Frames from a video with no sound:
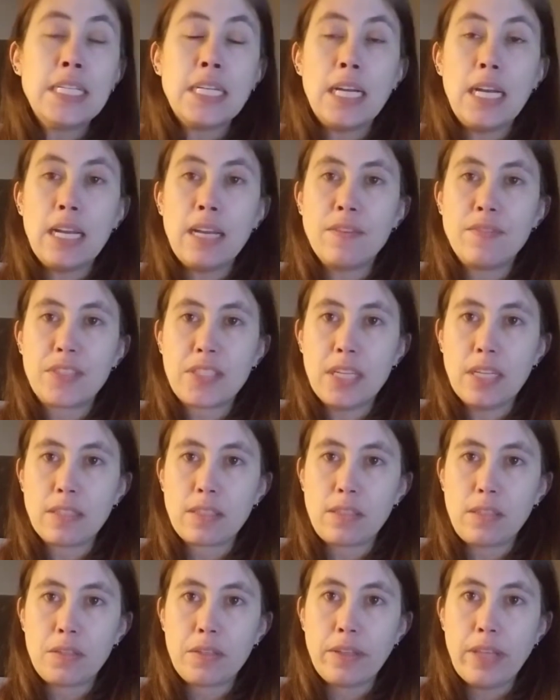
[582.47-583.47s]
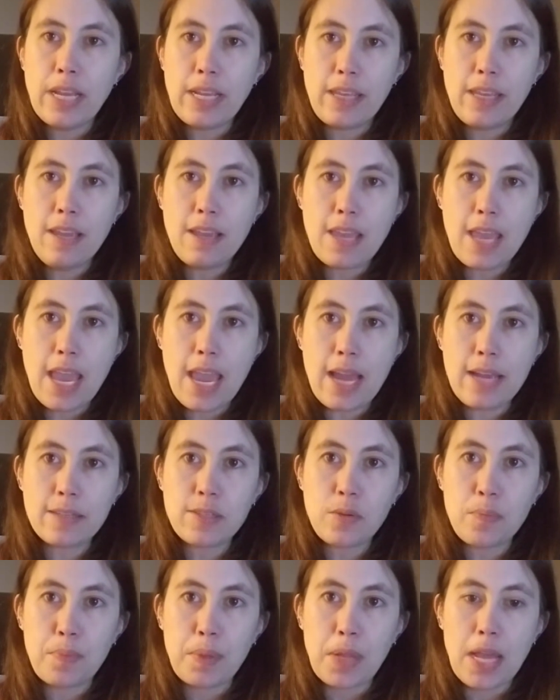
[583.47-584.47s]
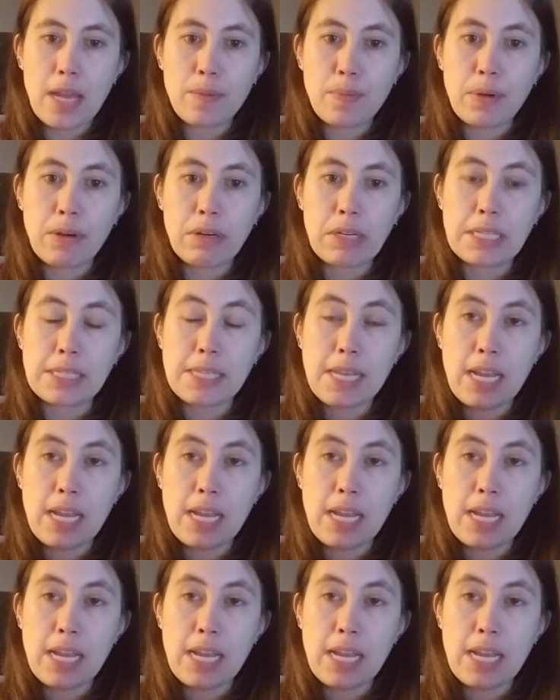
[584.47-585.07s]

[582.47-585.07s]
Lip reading: I have since learned that kick-ass blackberry is